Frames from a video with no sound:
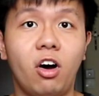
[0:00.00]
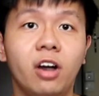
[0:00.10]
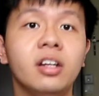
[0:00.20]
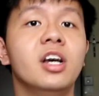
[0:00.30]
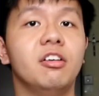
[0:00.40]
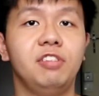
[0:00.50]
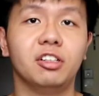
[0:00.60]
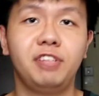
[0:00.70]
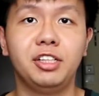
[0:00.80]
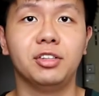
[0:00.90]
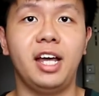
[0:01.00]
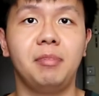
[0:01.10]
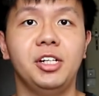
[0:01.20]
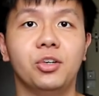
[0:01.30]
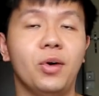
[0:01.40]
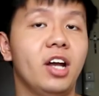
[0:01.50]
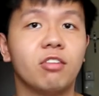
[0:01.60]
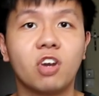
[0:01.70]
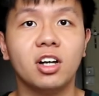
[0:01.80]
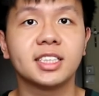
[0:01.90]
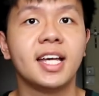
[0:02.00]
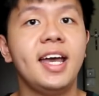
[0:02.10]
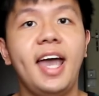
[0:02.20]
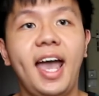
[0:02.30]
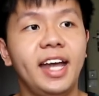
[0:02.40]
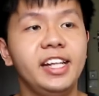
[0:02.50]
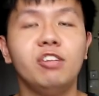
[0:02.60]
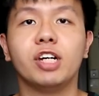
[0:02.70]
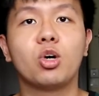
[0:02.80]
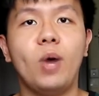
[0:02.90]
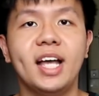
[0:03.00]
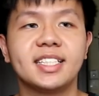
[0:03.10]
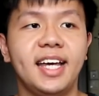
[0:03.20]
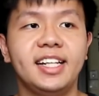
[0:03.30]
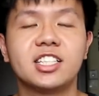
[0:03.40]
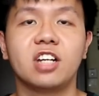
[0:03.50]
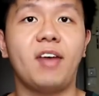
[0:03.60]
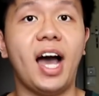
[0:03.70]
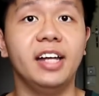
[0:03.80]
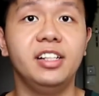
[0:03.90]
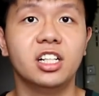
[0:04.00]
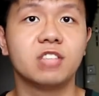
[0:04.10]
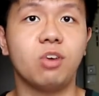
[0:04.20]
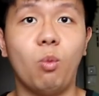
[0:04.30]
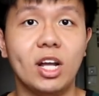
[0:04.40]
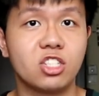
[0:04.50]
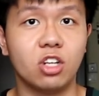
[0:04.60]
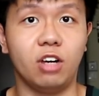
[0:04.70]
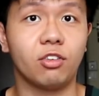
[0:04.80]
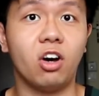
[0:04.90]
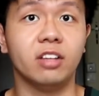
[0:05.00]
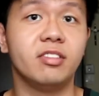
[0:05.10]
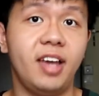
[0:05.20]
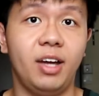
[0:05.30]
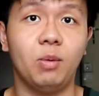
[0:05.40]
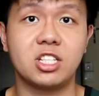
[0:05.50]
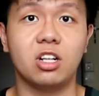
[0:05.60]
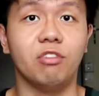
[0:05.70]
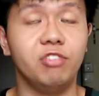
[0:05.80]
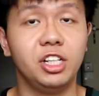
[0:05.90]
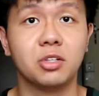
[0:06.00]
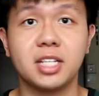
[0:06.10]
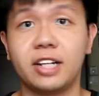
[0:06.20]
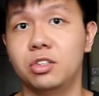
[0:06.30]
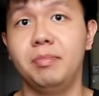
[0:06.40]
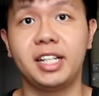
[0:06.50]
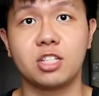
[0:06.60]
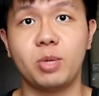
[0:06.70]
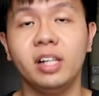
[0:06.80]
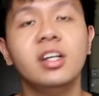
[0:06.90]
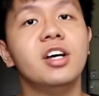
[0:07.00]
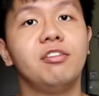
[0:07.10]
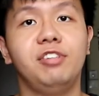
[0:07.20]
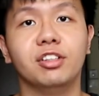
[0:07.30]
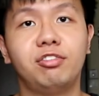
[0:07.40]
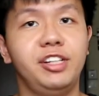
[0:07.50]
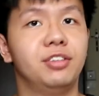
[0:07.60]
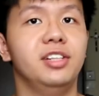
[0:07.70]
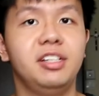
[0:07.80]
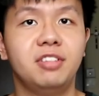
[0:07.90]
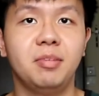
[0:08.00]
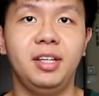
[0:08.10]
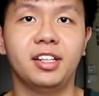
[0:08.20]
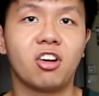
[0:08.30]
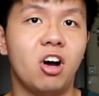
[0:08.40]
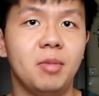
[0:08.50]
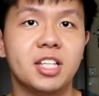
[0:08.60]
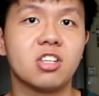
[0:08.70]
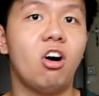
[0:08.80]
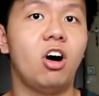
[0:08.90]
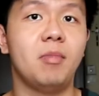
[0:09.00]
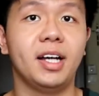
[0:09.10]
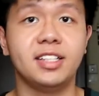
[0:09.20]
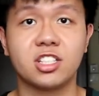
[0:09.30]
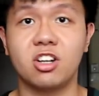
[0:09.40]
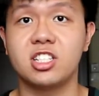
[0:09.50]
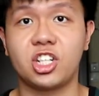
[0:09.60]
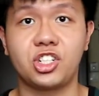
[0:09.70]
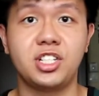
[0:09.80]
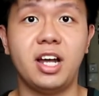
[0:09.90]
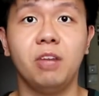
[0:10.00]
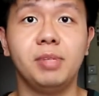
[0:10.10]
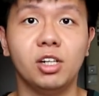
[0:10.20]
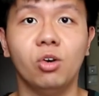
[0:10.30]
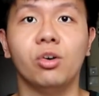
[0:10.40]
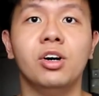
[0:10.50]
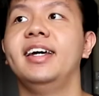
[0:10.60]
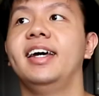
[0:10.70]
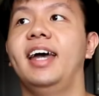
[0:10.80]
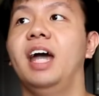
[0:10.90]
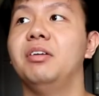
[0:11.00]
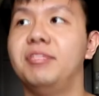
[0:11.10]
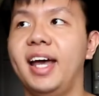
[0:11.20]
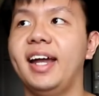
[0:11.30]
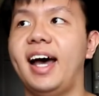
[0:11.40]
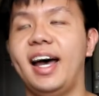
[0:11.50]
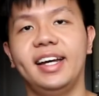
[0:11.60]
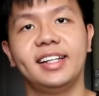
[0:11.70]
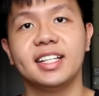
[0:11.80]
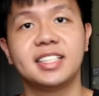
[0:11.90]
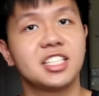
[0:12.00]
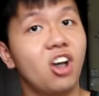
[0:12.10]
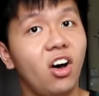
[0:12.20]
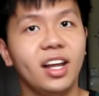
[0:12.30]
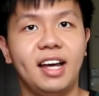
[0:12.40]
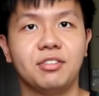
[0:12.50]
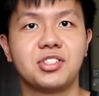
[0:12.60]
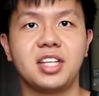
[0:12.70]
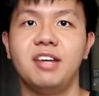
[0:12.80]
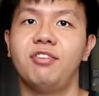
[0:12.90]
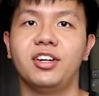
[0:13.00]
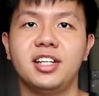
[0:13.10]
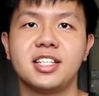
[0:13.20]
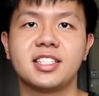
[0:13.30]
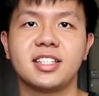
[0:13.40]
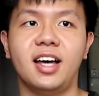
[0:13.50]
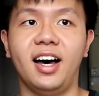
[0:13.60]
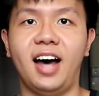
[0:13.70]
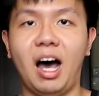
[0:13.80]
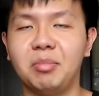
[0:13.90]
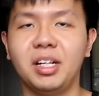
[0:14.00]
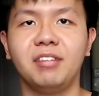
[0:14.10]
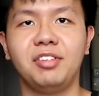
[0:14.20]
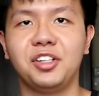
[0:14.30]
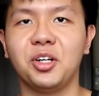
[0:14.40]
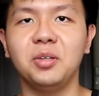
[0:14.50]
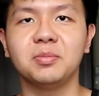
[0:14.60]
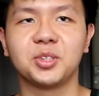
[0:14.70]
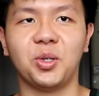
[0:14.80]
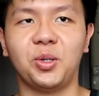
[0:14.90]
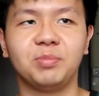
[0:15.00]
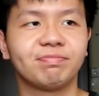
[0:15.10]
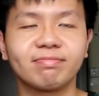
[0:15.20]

on, feel free to let me know. And of course, any requests, any sort of ideas for what sort of content, what sort of videos I could make as well, feel free to leave them in the comments or my Discord section down below. And with that, I guess that's all I have to say for this update video. So